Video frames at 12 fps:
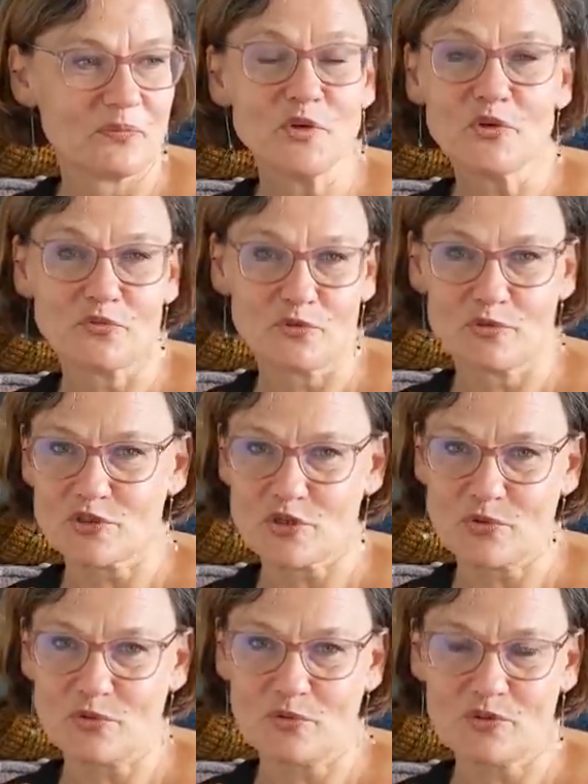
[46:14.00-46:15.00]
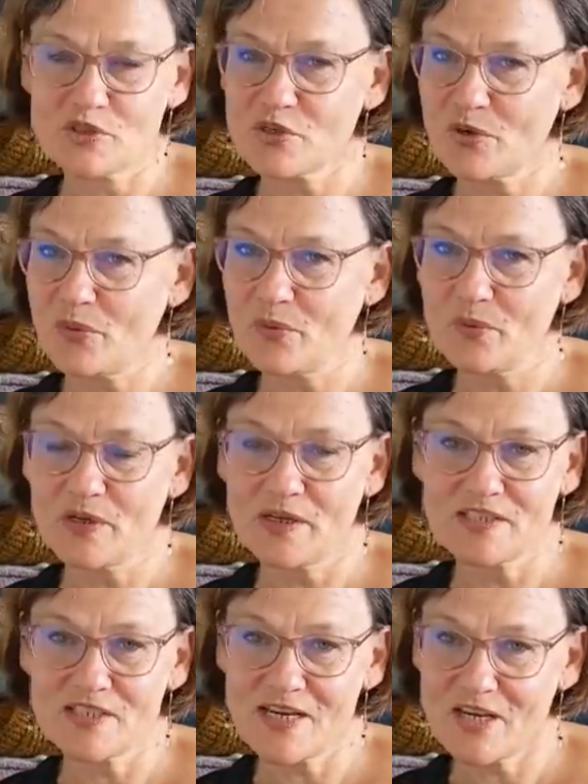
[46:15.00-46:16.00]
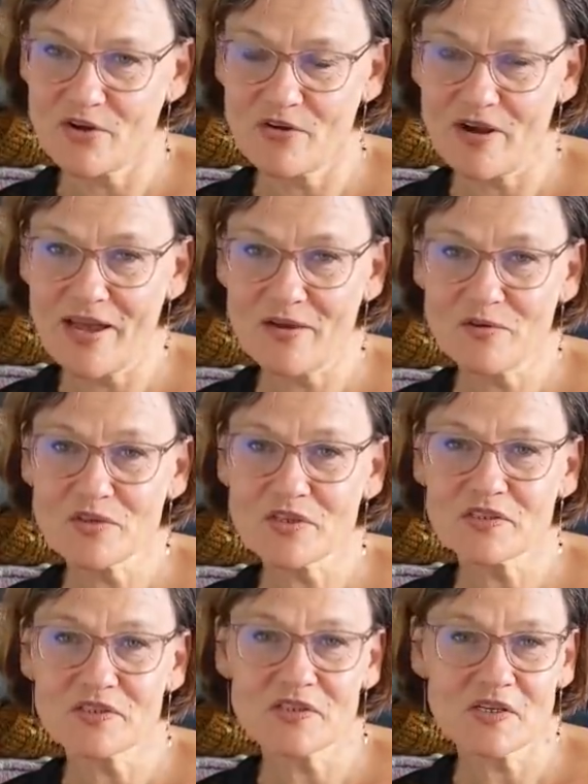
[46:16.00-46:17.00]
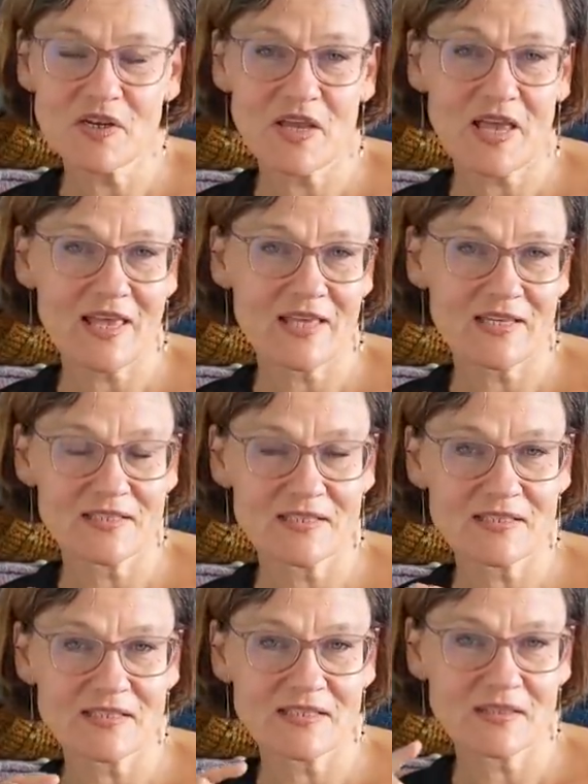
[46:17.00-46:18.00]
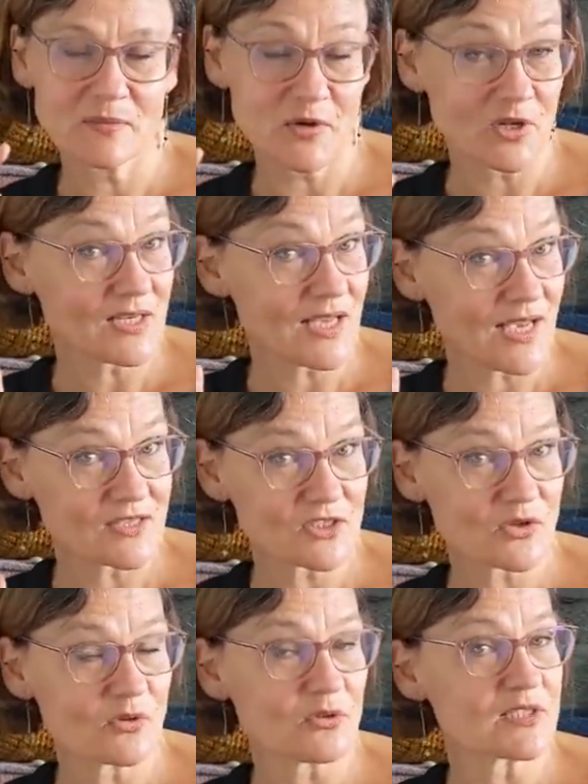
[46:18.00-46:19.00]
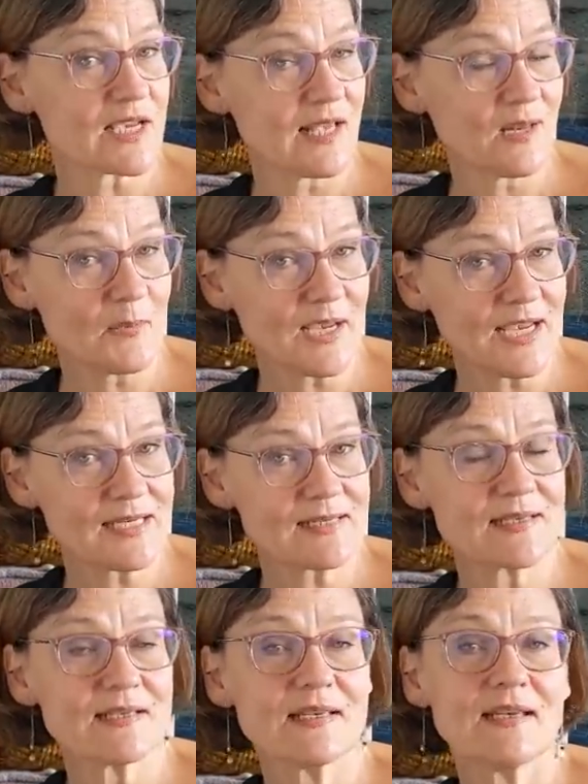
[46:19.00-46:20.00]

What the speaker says: beautiful soul. So check her out. She has the podcast called Tailor Made.